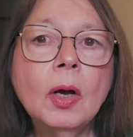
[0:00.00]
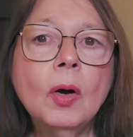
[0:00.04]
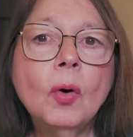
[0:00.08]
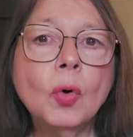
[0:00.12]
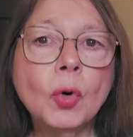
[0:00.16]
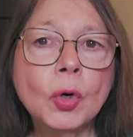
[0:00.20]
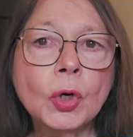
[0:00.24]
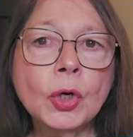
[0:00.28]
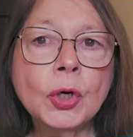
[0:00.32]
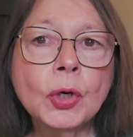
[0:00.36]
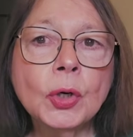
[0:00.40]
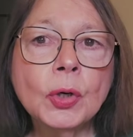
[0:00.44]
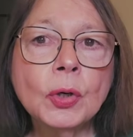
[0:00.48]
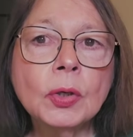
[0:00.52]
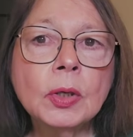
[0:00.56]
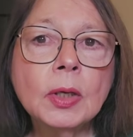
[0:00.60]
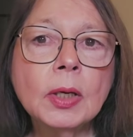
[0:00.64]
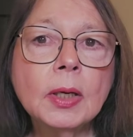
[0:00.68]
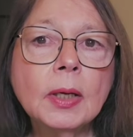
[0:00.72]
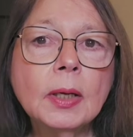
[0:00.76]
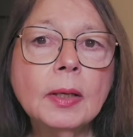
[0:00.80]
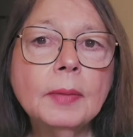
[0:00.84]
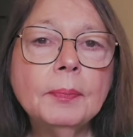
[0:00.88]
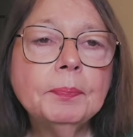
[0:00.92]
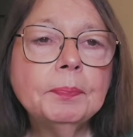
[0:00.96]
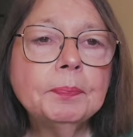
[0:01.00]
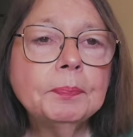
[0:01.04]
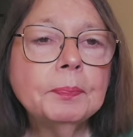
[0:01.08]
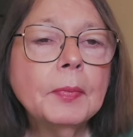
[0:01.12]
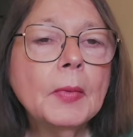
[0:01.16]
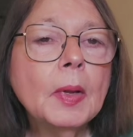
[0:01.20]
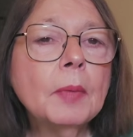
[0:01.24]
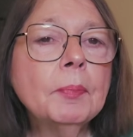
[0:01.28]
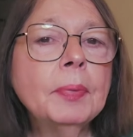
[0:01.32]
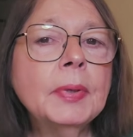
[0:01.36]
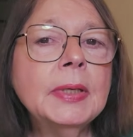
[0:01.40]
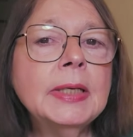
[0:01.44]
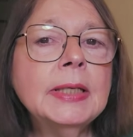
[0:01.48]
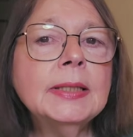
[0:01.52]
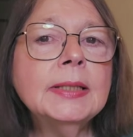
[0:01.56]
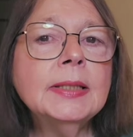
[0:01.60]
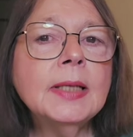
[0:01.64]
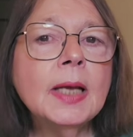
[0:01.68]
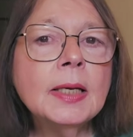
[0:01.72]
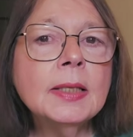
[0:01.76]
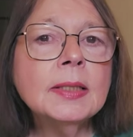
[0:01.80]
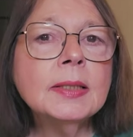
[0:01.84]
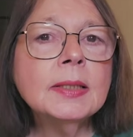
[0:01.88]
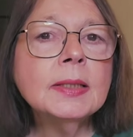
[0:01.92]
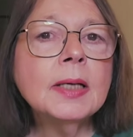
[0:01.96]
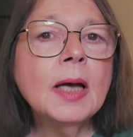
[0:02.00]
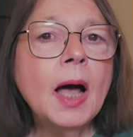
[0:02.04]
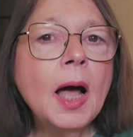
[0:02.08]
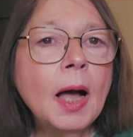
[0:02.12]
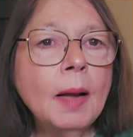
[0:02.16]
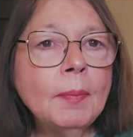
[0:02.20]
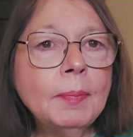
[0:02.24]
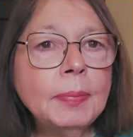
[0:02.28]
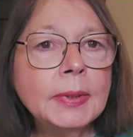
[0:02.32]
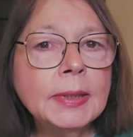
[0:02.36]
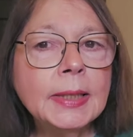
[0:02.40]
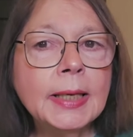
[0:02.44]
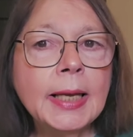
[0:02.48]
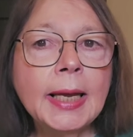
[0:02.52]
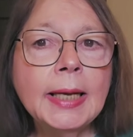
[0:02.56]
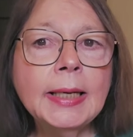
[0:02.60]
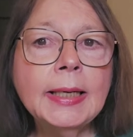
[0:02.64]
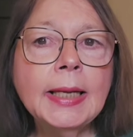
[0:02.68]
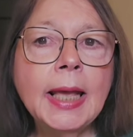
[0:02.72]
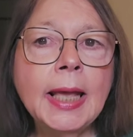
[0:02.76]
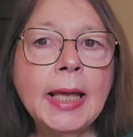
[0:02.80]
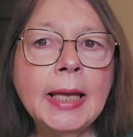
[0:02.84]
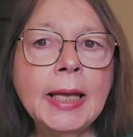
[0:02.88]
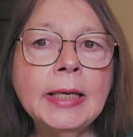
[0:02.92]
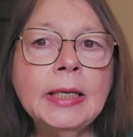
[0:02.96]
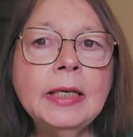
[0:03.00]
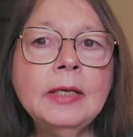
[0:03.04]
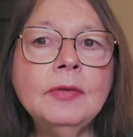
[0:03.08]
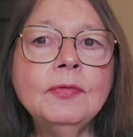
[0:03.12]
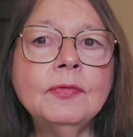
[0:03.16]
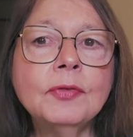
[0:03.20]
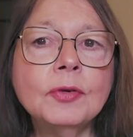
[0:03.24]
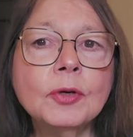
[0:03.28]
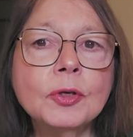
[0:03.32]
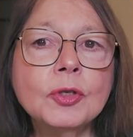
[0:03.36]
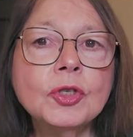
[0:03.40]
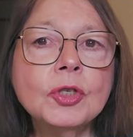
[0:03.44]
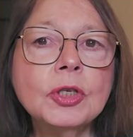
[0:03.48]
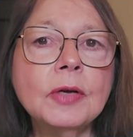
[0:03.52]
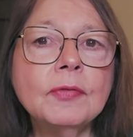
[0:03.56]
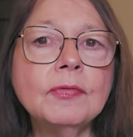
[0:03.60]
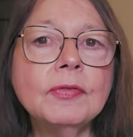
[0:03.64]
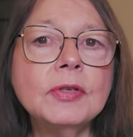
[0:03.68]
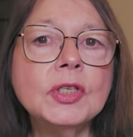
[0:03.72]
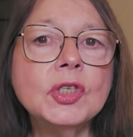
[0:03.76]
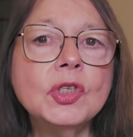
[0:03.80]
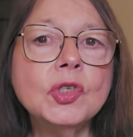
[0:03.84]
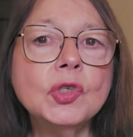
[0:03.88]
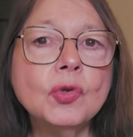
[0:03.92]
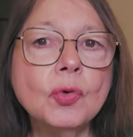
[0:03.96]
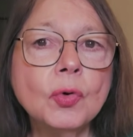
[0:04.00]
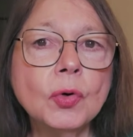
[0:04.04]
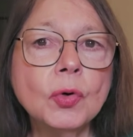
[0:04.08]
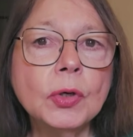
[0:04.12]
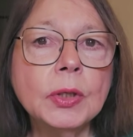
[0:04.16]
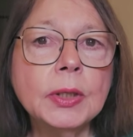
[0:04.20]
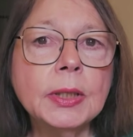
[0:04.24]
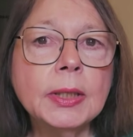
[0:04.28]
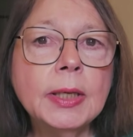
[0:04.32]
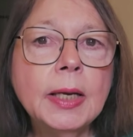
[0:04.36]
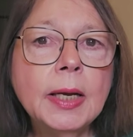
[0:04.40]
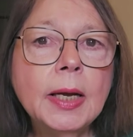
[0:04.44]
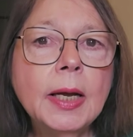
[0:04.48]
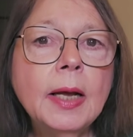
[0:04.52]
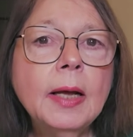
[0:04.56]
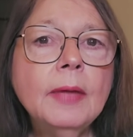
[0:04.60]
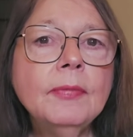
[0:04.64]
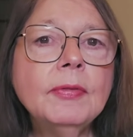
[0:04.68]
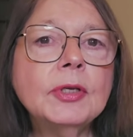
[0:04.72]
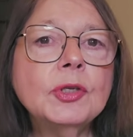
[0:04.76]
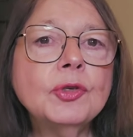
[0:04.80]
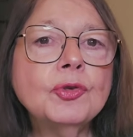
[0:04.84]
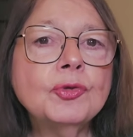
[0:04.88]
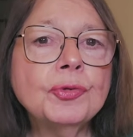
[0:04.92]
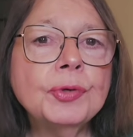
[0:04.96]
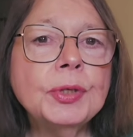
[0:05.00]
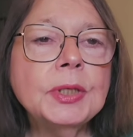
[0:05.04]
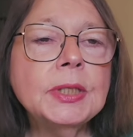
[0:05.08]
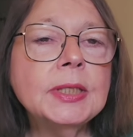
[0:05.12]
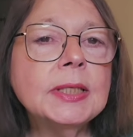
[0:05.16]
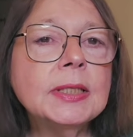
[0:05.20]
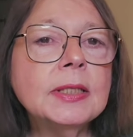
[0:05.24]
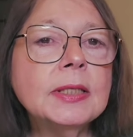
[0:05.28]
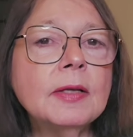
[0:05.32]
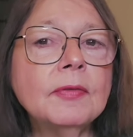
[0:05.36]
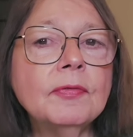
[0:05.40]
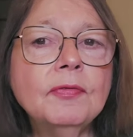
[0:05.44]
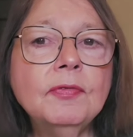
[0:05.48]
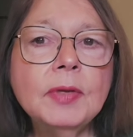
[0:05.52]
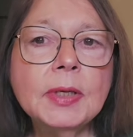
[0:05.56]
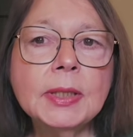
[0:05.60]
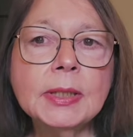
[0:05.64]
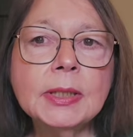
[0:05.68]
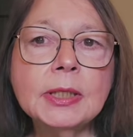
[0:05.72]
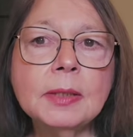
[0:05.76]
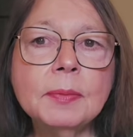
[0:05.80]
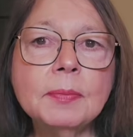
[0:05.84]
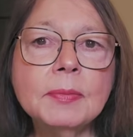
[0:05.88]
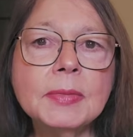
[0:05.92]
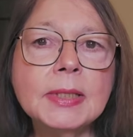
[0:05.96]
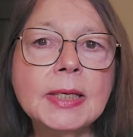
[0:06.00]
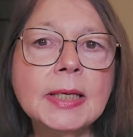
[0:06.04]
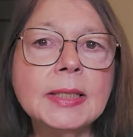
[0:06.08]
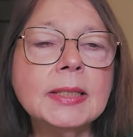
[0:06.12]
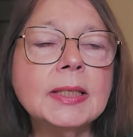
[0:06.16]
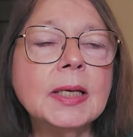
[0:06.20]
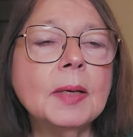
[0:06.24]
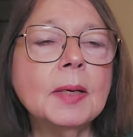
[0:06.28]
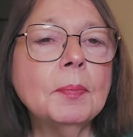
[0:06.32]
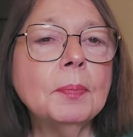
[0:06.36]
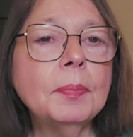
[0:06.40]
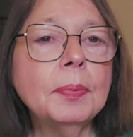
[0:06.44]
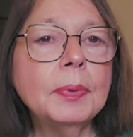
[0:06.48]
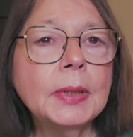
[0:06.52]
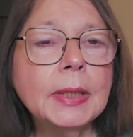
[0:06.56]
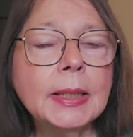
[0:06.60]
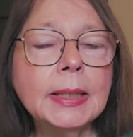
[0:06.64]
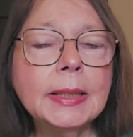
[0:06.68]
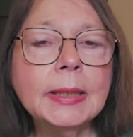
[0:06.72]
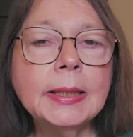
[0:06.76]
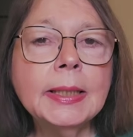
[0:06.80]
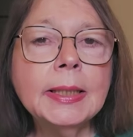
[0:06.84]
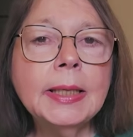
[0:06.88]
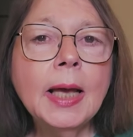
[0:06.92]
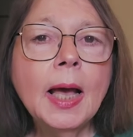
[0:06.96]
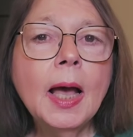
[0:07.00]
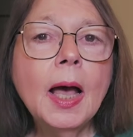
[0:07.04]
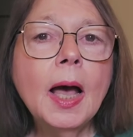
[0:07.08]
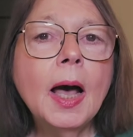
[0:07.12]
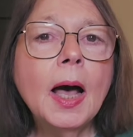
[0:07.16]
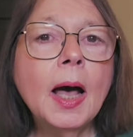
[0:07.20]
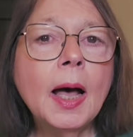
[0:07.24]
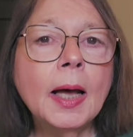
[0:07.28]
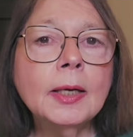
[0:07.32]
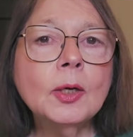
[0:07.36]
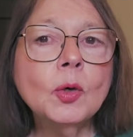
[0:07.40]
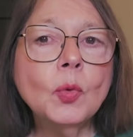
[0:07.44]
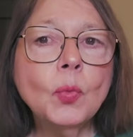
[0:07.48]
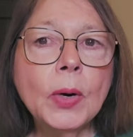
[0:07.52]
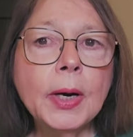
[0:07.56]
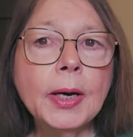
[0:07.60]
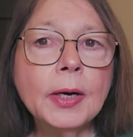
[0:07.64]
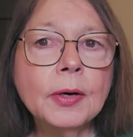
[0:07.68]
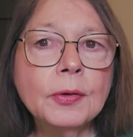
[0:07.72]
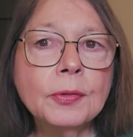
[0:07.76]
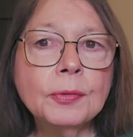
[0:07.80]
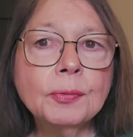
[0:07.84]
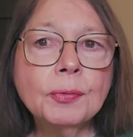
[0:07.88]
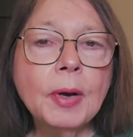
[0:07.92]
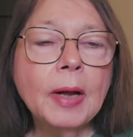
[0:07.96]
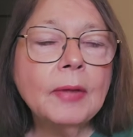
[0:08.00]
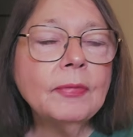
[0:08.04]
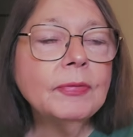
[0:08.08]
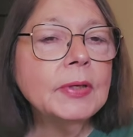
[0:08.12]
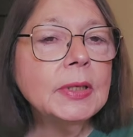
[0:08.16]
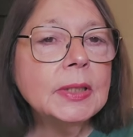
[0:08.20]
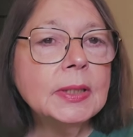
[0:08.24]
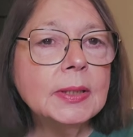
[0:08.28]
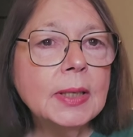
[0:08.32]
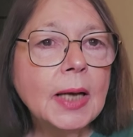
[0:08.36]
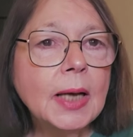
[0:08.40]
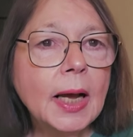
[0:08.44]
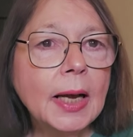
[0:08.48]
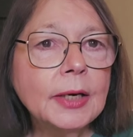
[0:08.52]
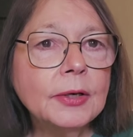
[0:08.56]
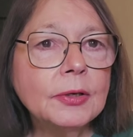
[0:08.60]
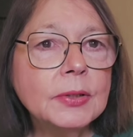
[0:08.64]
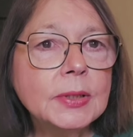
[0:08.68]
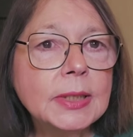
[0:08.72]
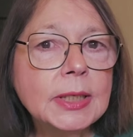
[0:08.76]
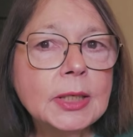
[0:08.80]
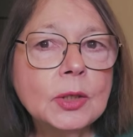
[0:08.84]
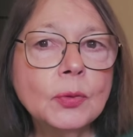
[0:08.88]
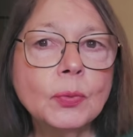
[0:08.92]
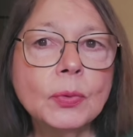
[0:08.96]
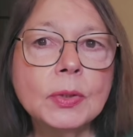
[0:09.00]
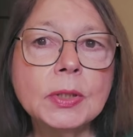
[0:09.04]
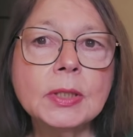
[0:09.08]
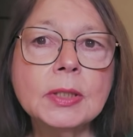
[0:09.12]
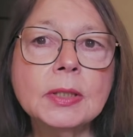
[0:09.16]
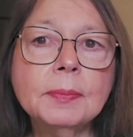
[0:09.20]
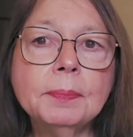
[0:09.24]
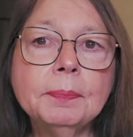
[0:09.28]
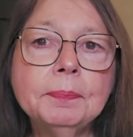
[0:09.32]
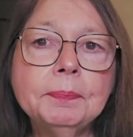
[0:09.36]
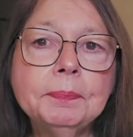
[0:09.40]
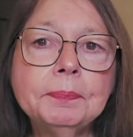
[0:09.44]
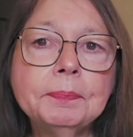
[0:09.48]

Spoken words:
or heard. But it does complicate any version of the story that treats the victims as completely unaware throughout the entire sequence.